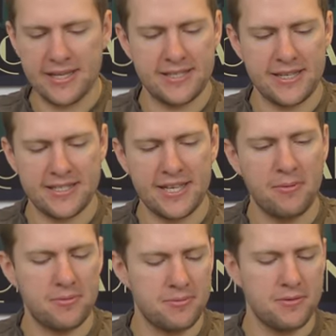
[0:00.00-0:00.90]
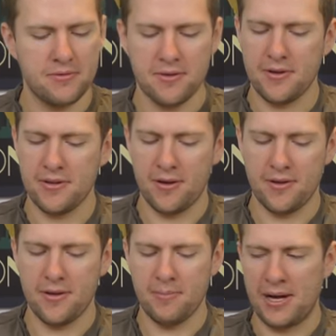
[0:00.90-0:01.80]
an acceptable lot
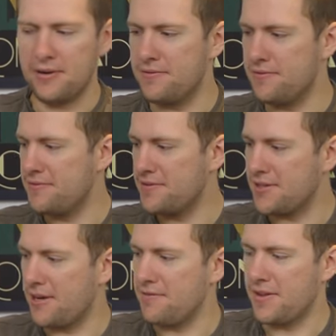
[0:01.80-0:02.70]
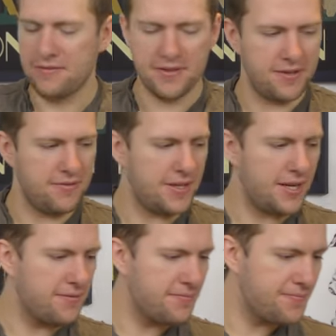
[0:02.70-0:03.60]
amount of stuff left over now.